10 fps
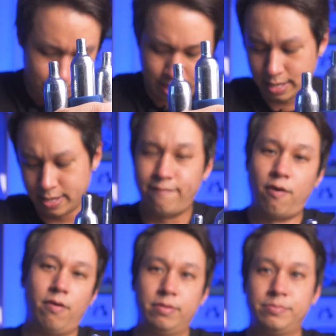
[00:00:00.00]
okay,
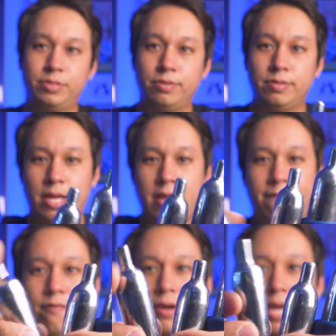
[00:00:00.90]
4. So I
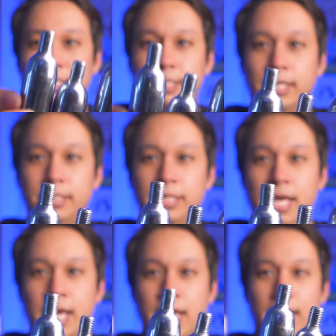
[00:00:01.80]
have 4 canisters.
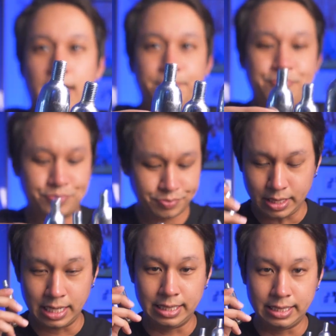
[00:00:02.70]

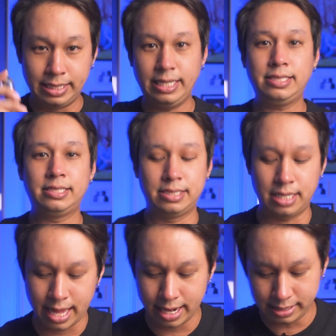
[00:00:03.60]
These
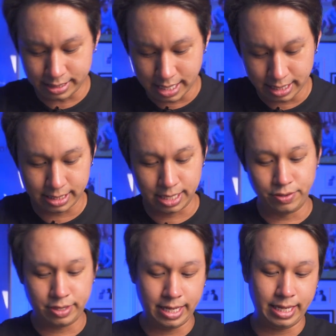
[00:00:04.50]
canisters, the
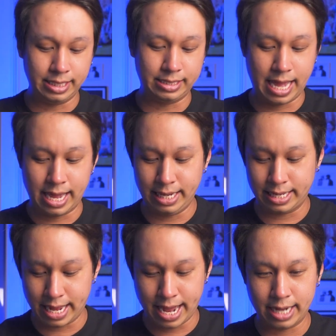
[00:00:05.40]
good thing is that it
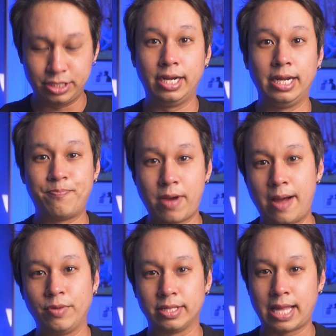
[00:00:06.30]
can actually
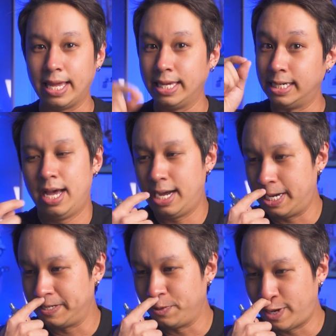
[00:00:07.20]
pump your tire.
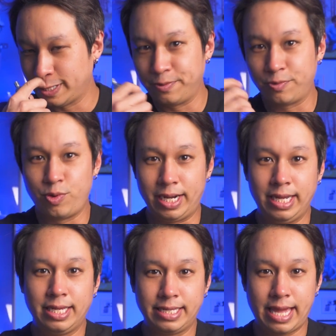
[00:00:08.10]
You want to
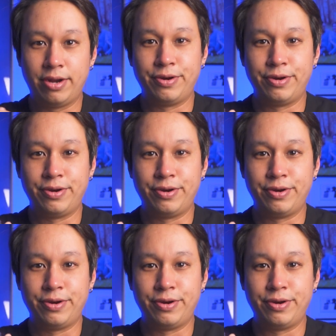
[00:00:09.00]
quickly get on